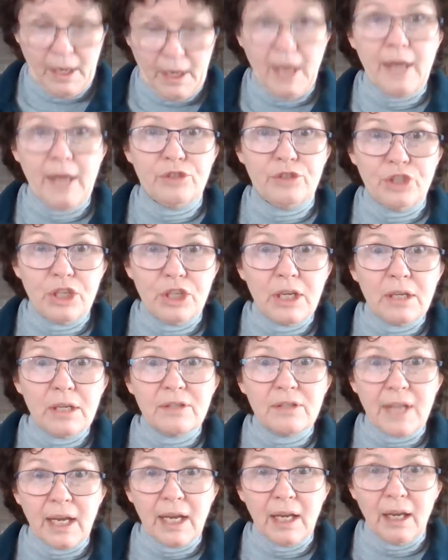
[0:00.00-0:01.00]
and she's
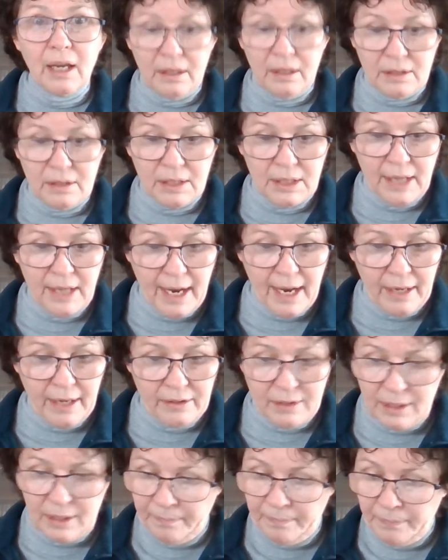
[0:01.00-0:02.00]
taking it to
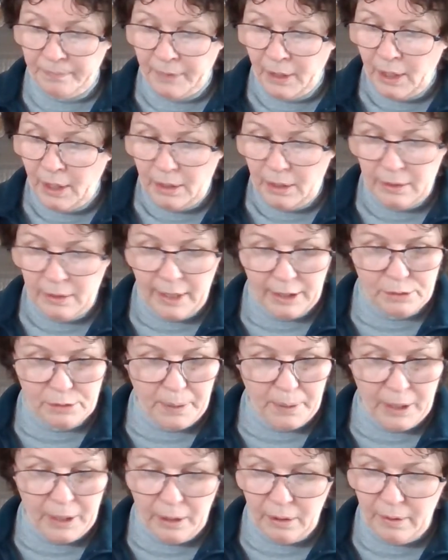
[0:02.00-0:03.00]
task. Next
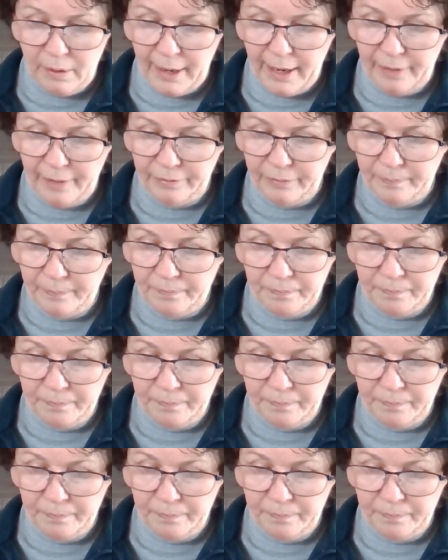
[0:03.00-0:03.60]
paragraph.